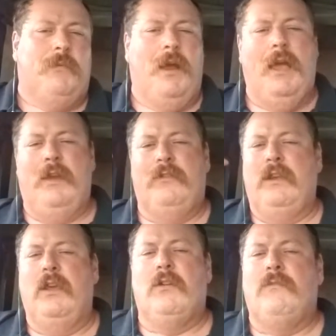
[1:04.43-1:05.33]
prize,
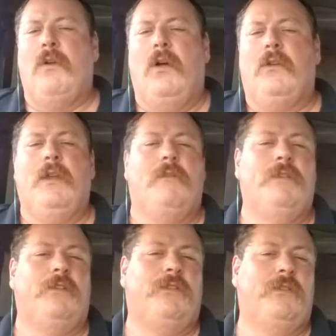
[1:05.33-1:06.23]
the inner vault of
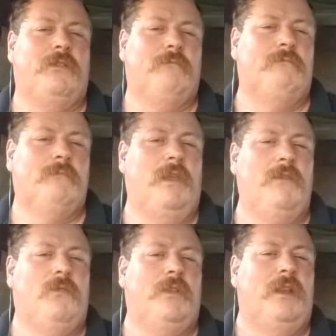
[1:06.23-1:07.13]
this
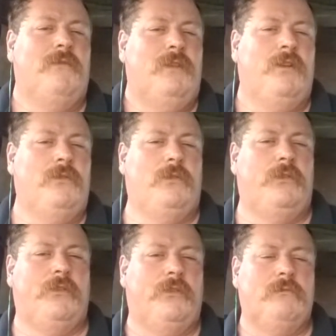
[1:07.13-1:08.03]
evil
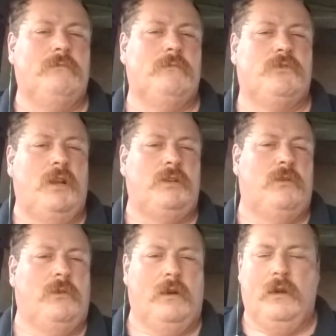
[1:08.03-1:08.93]
individual's treasure
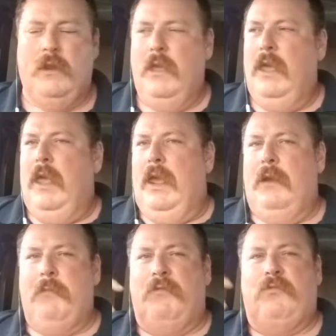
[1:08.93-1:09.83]
hoard,
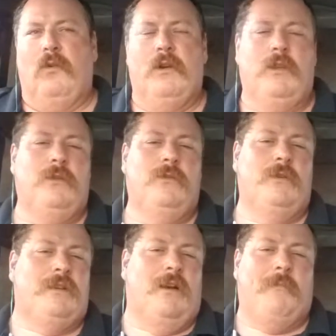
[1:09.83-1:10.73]
and before
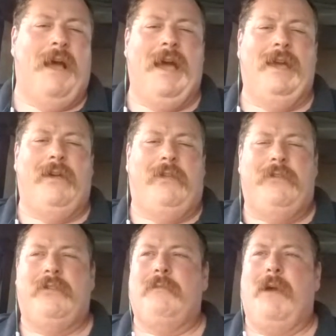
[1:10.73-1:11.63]
you there are
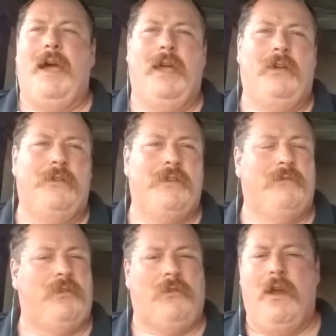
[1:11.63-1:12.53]
piles and piles
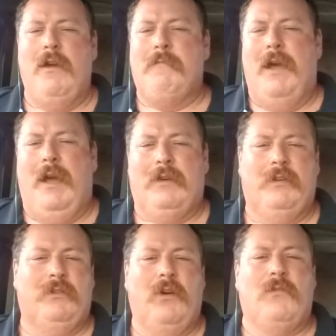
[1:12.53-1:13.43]
of strong
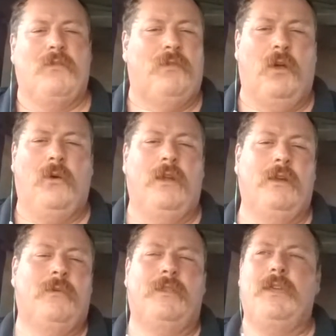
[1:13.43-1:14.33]
boxes
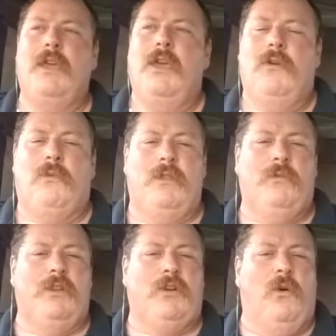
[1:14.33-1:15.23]
overflowing
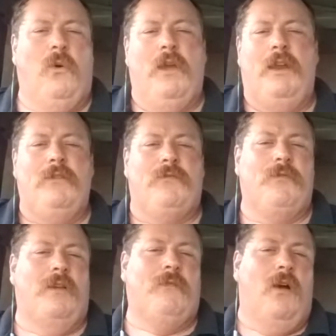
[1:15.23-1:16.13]
with coin
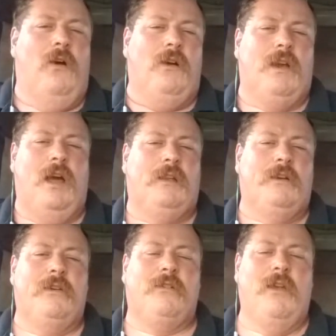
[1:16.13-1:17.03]
of all
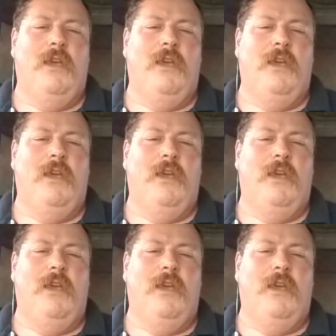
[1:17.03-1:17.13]
colors